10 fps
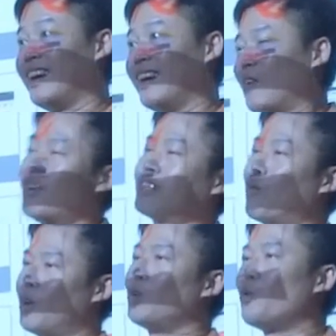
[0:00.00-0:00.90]
Of course, I
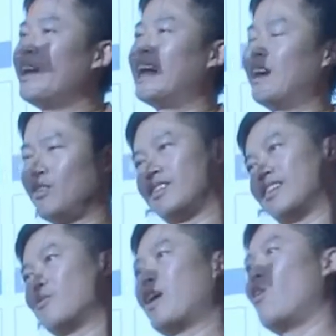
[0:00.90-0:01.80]
will not do it. lah.
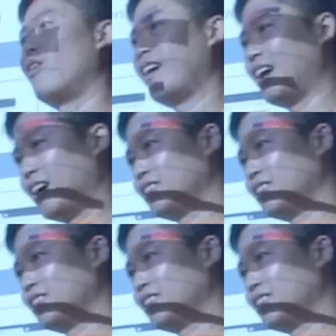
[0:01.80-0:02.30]
We are all uh,